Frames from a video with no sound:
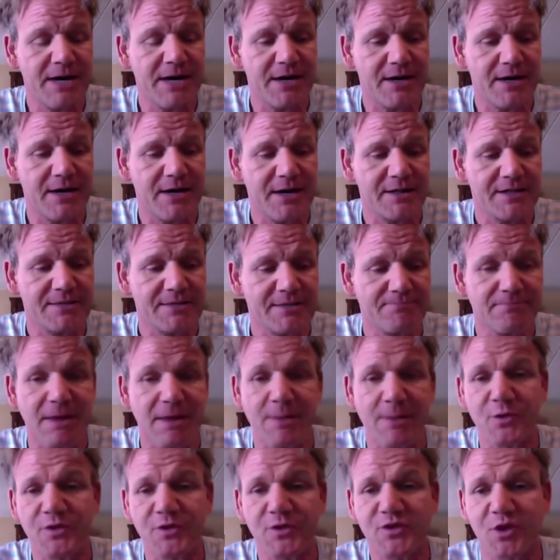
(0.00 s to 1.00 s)
But
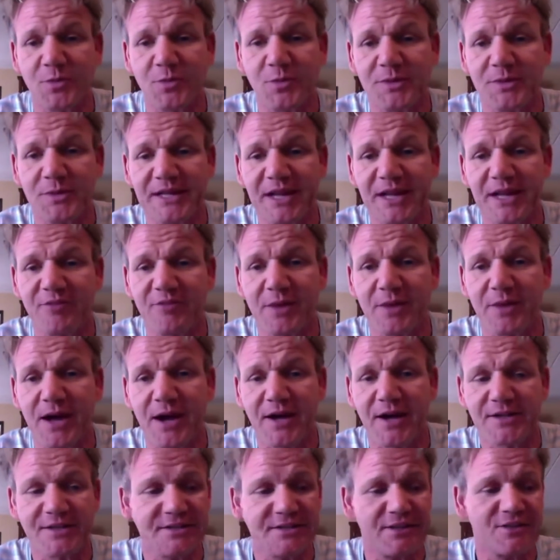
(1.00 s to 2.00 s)
Mum always taught me to get off my
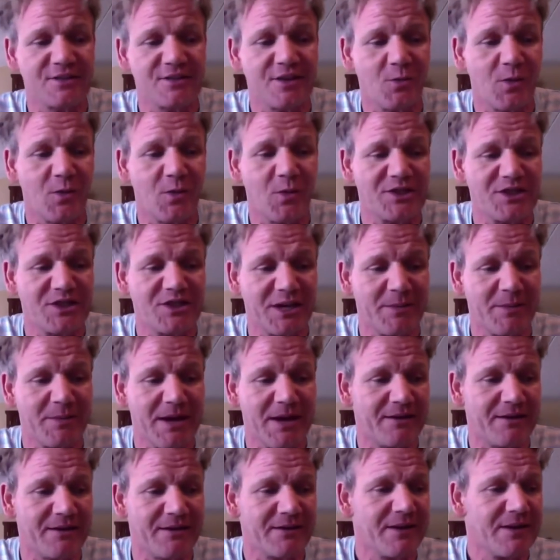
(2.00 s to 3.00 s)
arse and stop whinging
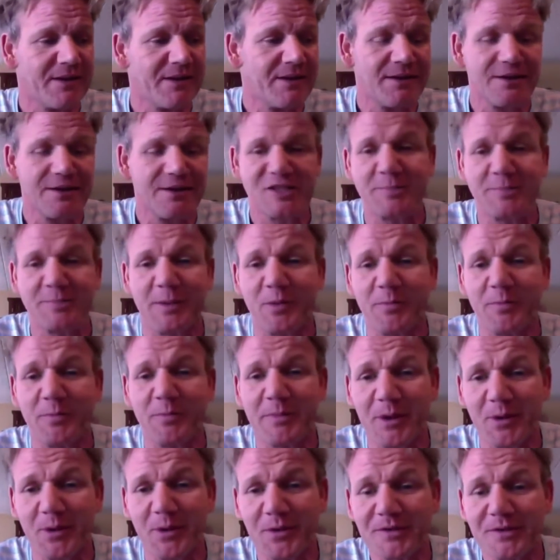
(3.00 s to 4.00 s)
about spilt
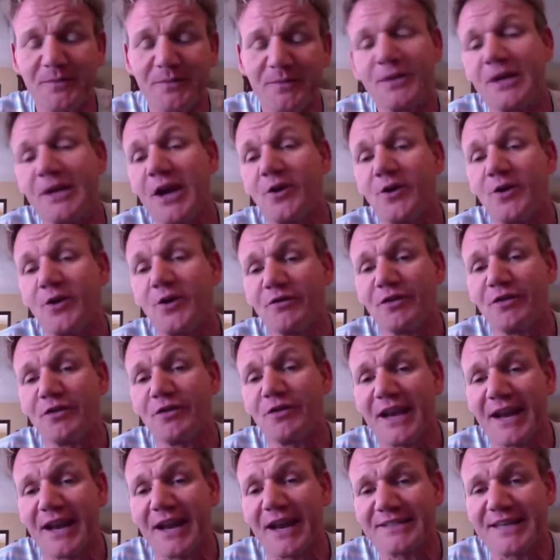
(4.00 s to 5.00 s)
milk, go and look
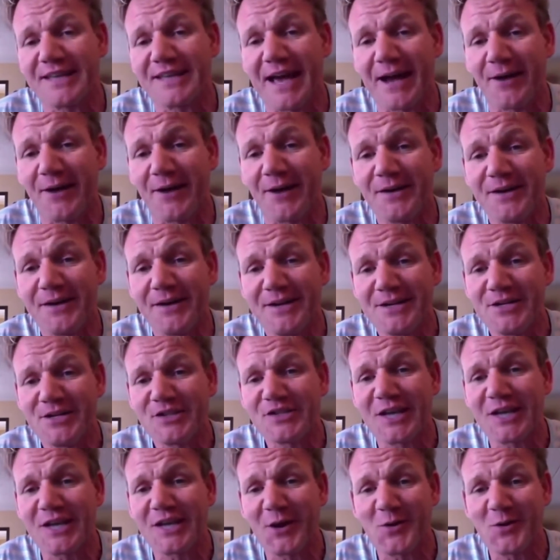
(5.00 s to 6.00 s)
for the next cow.
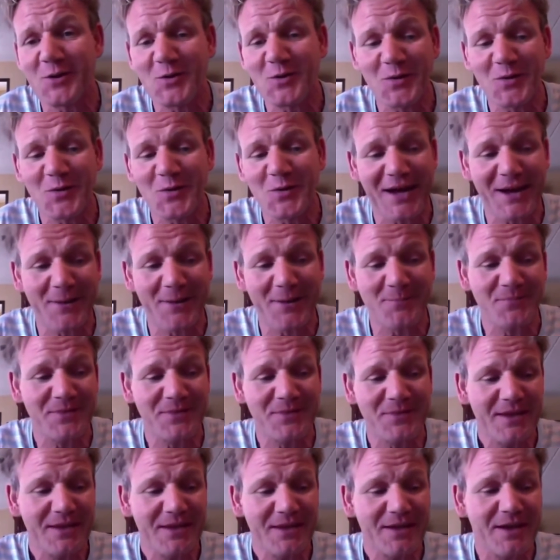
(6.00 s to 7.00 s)
So
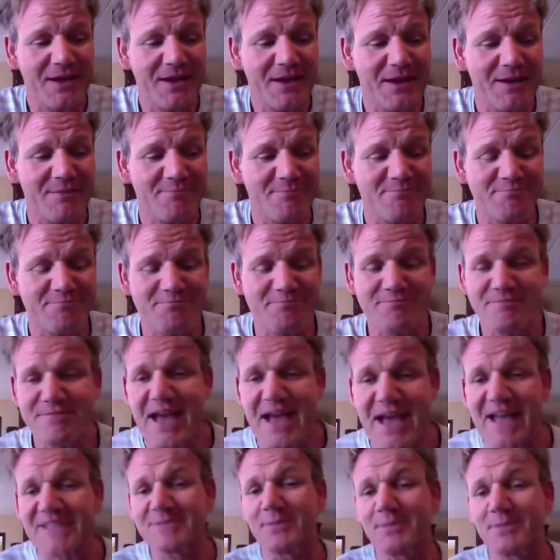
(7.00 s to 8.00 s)

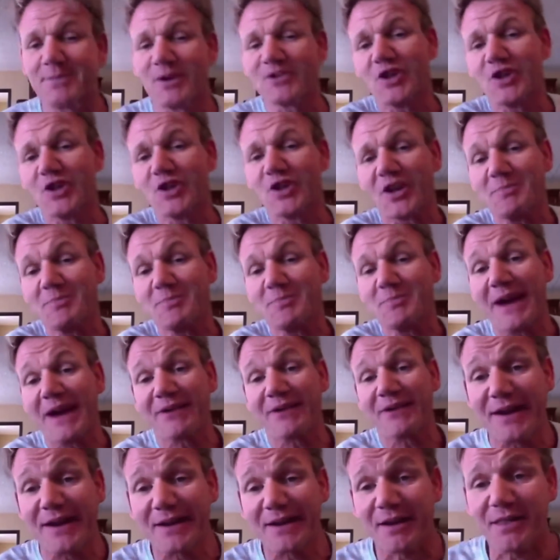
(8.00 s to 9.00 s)
that's my Scottish
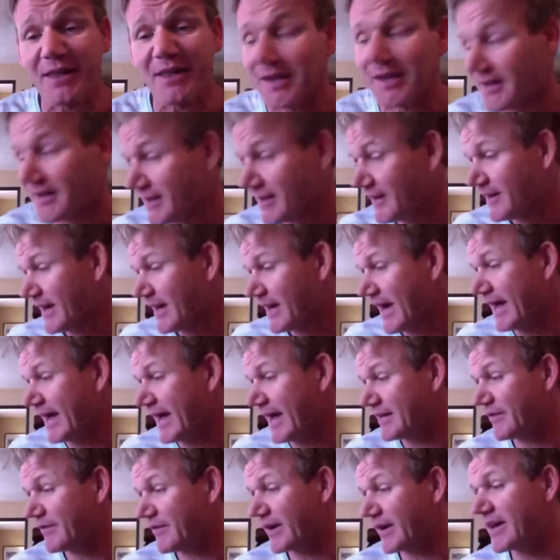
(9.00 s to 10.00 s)
background, I think.
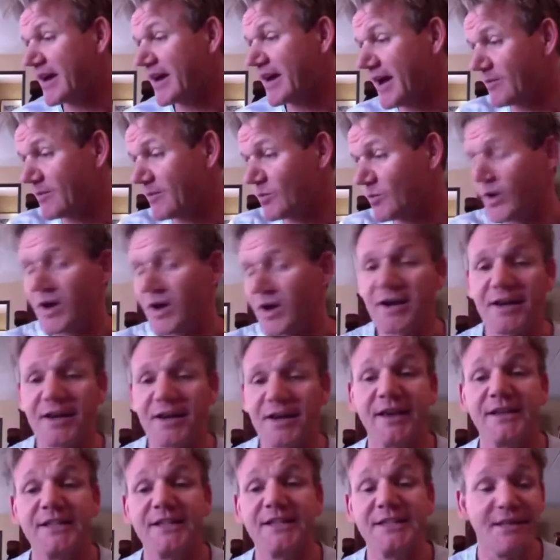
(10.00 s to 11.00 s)
And if I can't
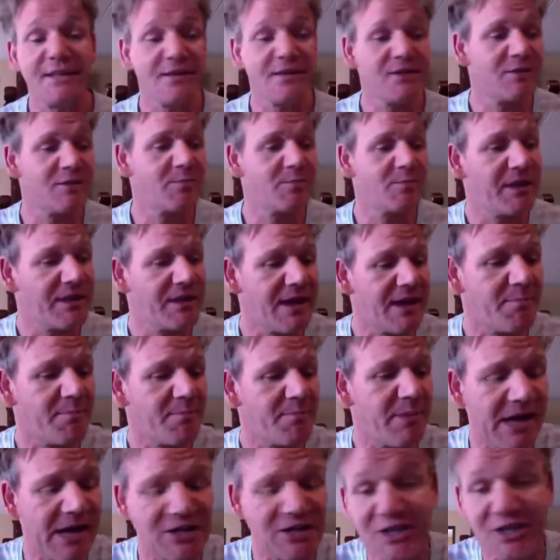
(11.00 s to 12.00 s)
work and continue to be
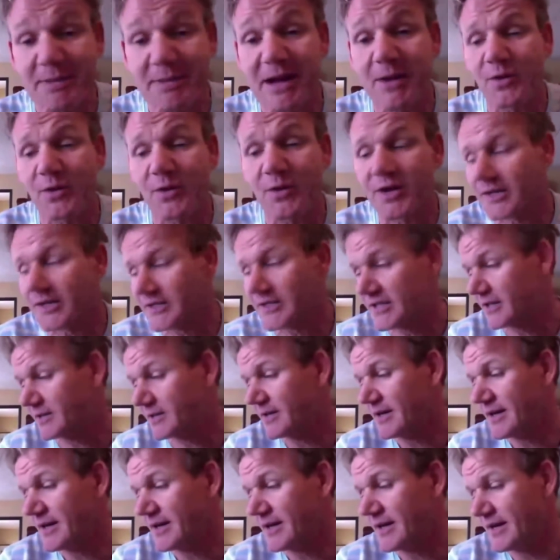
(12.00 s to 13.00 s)
that passionate about what I
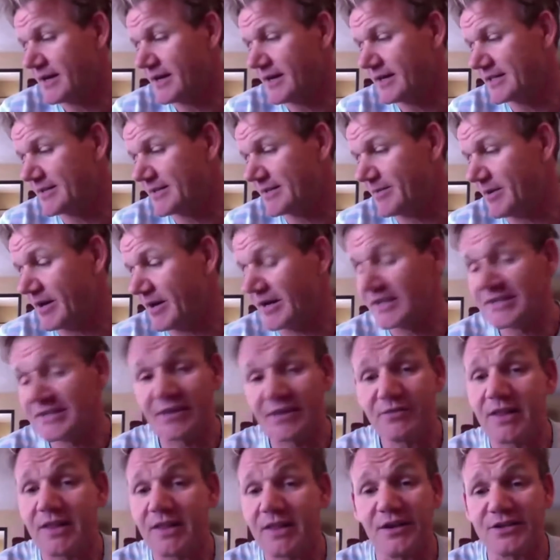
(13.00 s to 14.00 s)
do, to be honest,
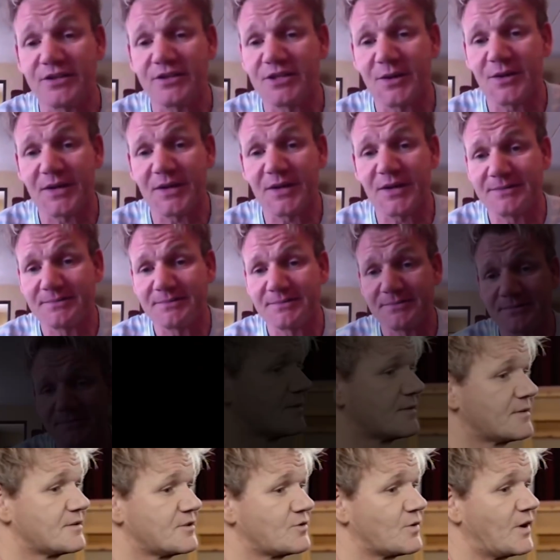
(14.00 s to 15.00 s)
I'd rather not do it.
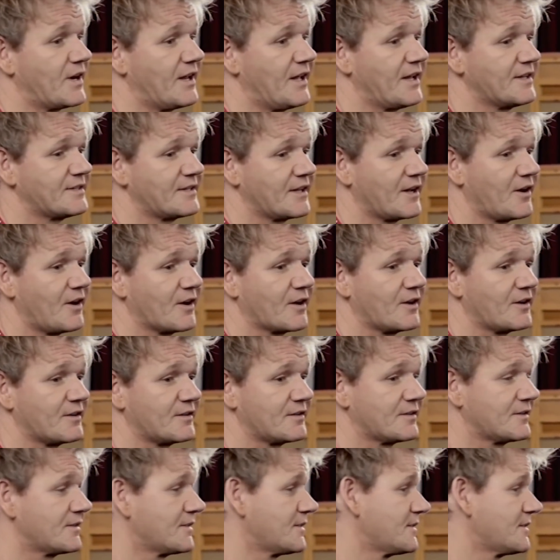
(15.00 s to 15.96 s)
20 years ago, I got